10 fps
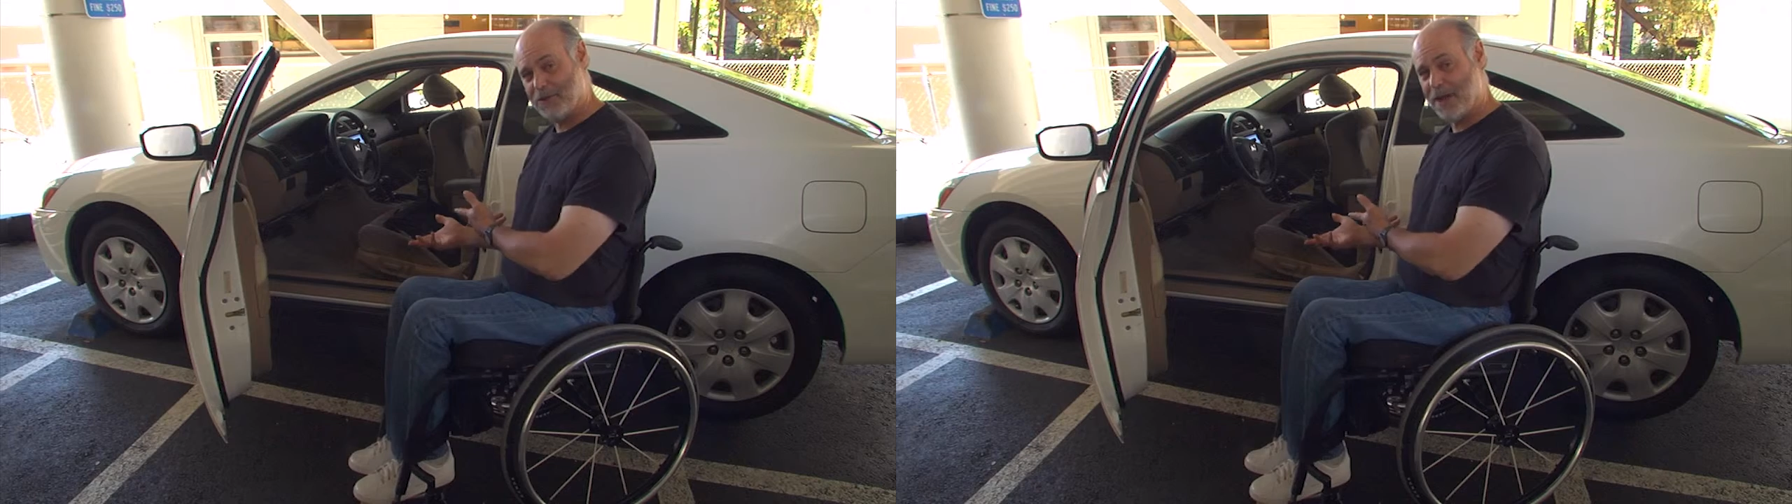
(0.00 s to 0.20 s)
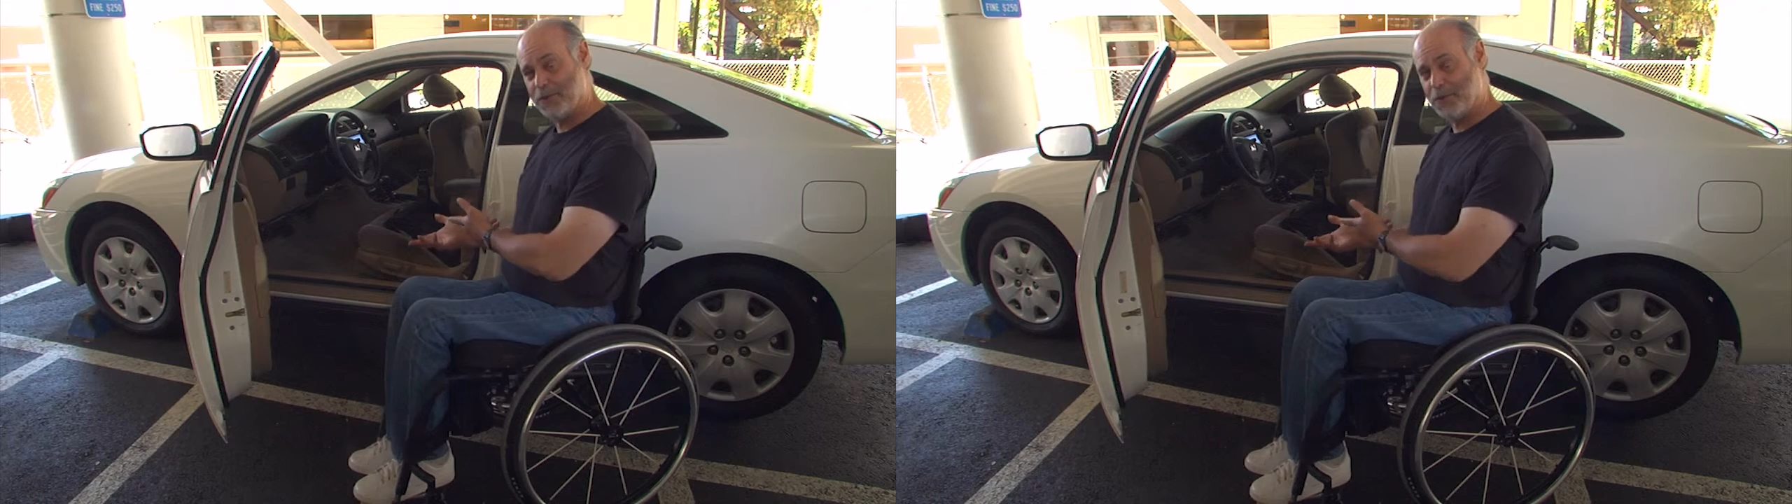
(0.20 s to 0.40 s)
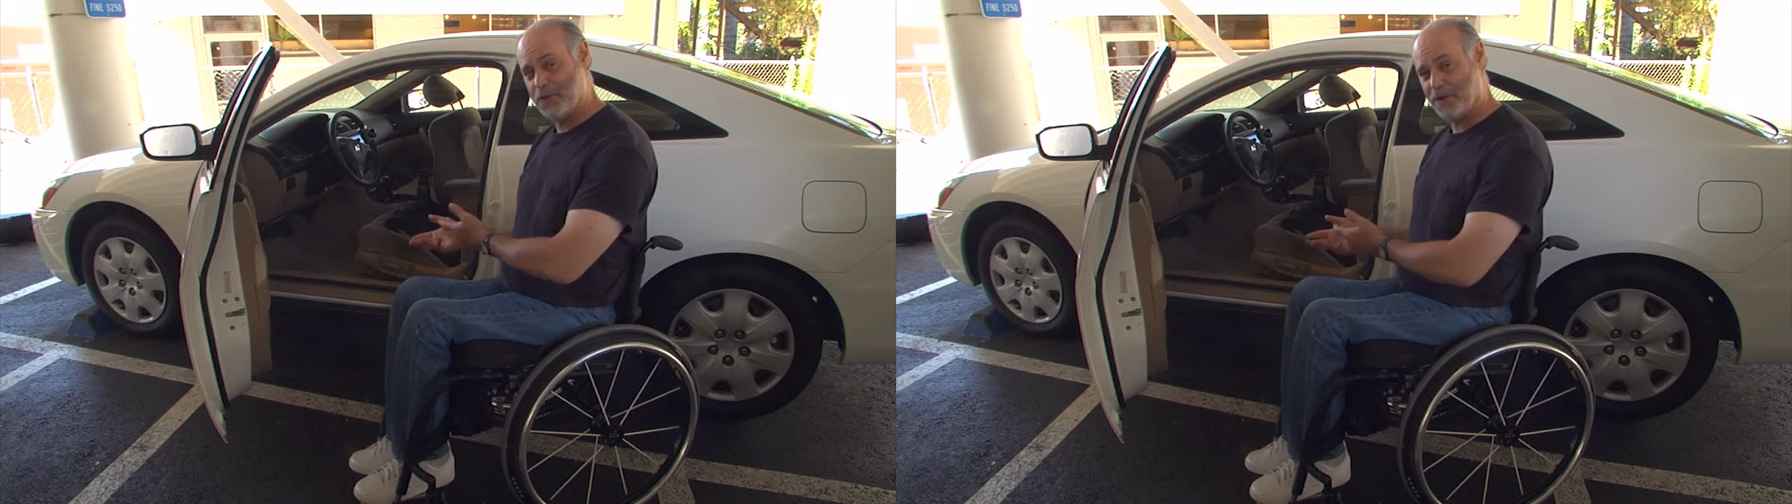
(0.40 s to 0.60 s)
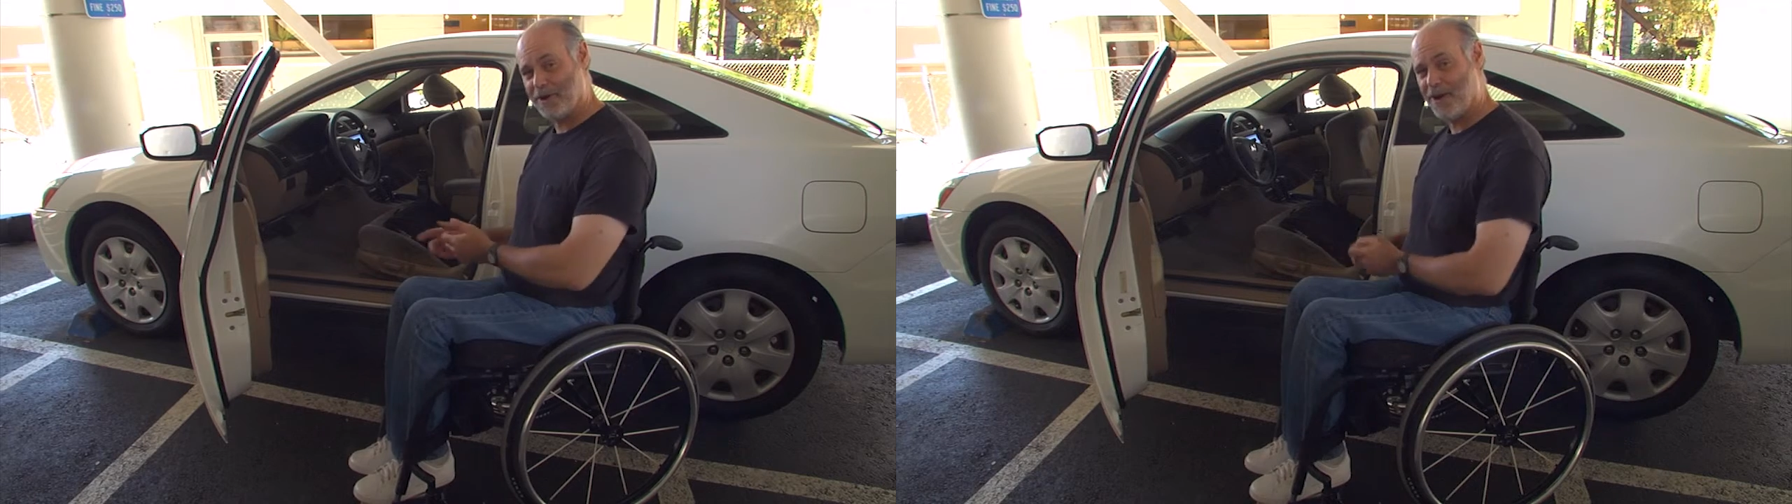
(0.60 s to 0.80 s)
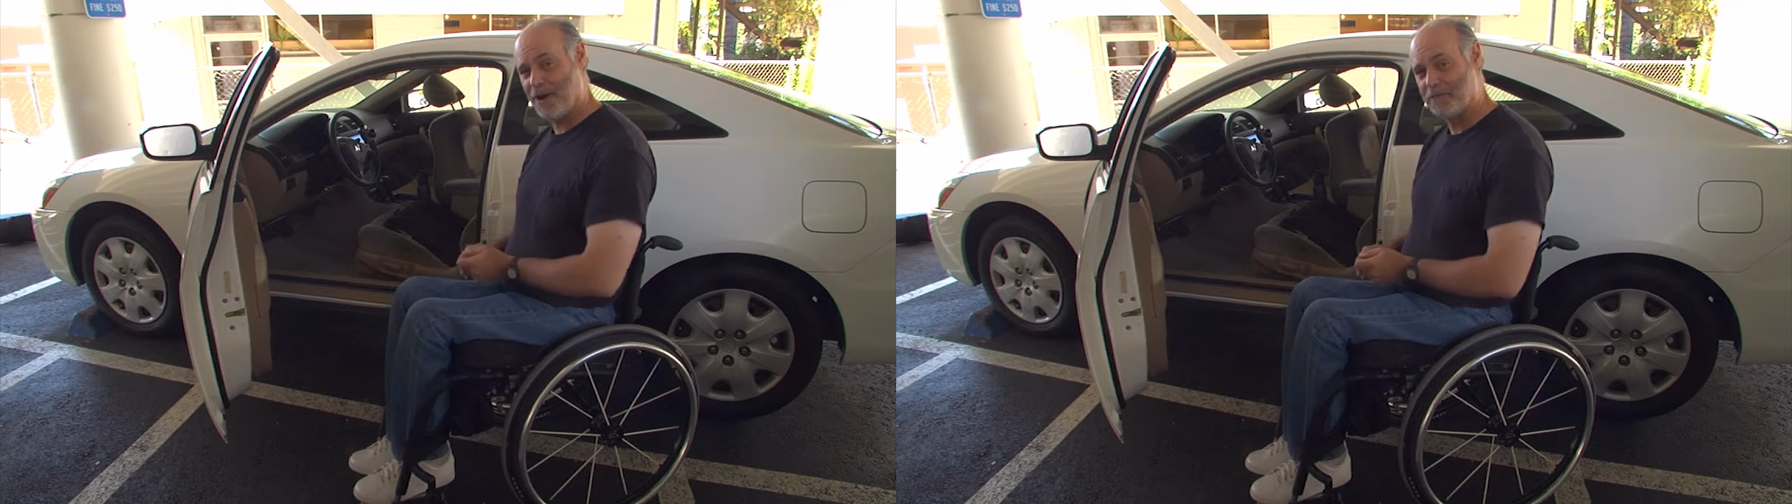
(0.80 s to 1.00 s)
drive a two door
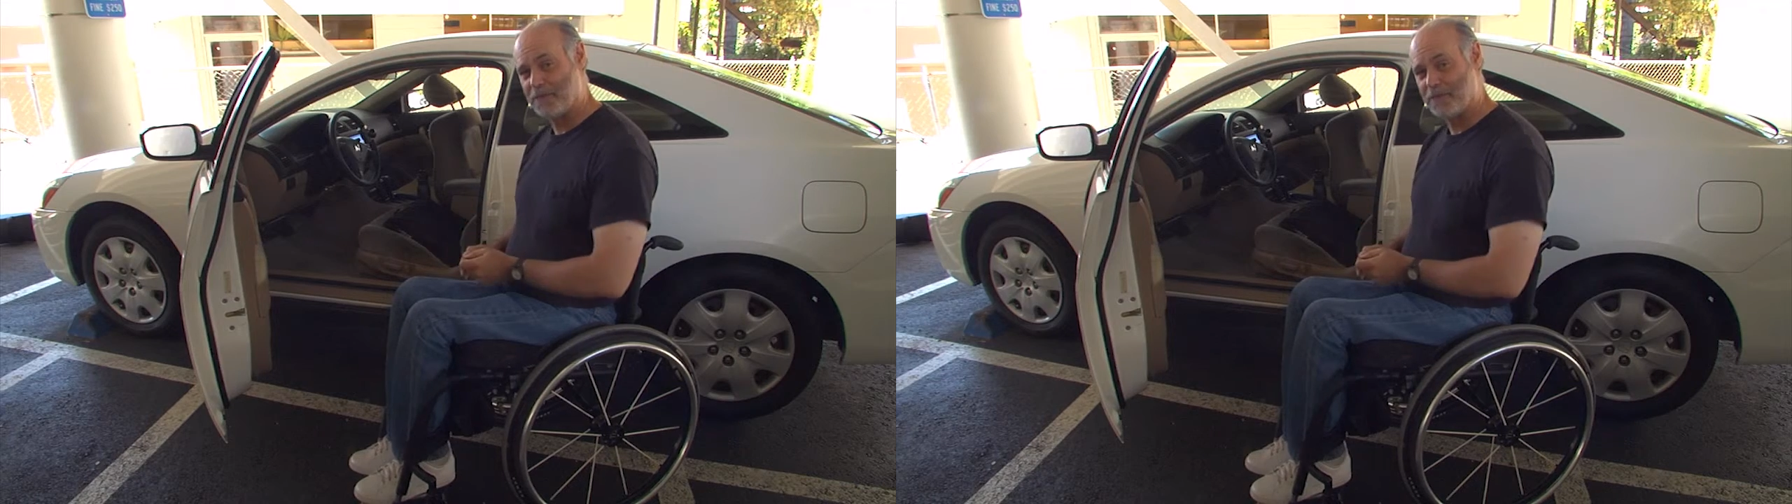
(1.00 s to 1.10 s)
car.